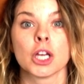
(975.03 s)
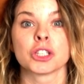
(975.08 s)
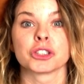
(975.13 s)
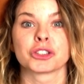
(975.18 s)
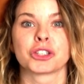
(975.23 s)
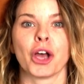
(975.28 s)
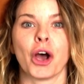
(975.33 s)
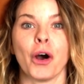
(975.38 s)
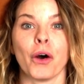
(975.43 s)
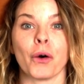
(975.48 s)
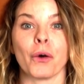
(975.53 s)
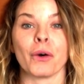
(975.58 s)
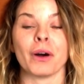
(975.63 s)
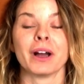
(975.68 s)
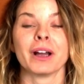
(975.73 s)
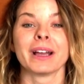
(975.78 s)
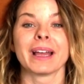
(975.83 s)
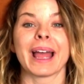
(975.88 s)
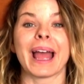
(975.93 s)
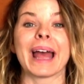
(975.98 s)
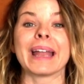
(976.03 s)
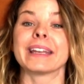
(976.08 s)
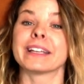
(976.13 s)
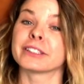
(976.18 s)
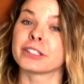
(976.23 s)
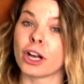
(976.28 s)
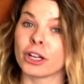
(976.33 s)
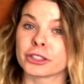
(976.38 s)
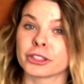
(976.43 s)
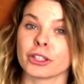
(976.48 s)
So, and
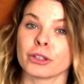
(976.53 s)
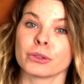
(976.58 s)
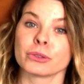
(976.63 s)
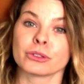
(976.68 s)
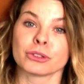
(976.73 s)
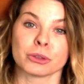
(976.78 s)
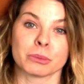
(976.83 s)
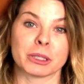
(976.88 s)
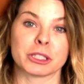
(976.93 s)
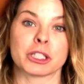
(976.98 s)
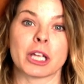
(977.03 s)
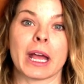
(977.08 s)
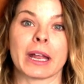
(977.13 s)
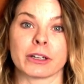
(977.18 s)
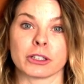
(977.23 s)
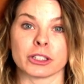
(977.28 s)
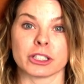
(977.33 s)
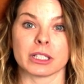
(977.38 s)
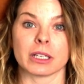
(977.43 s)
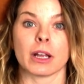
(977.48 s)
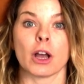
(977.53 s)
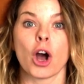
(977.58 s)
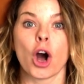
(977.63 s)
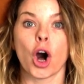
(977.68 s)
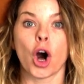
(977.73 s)
it's also too much energy.